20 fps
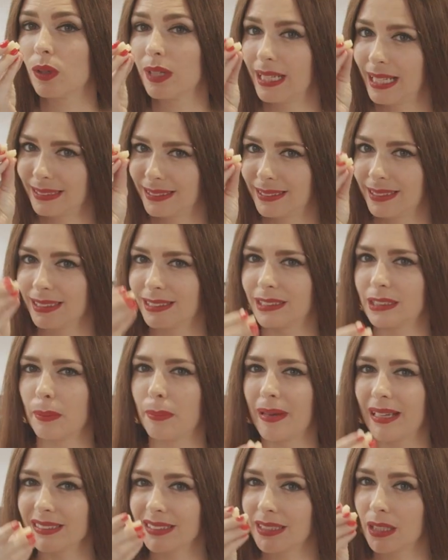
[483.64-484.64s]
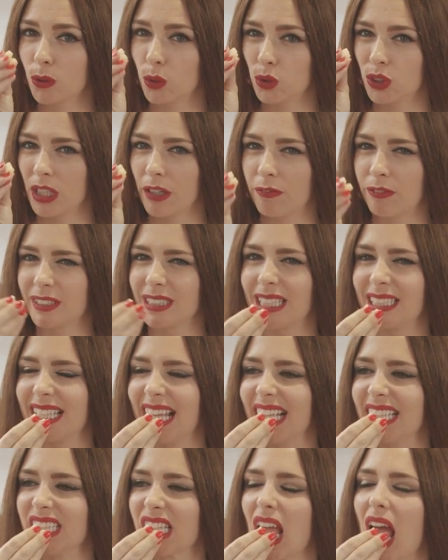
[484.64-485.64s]
Let's taste the pasta to see if it's al
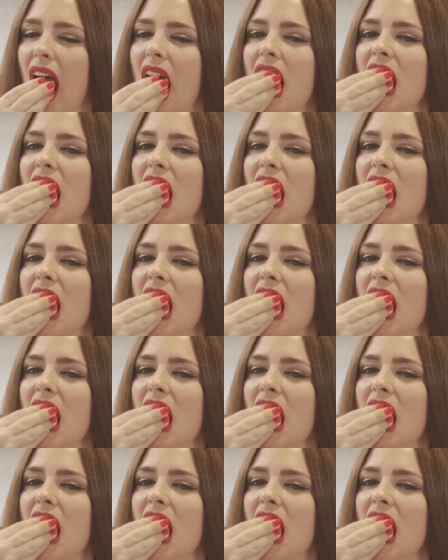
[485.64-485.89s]
dente.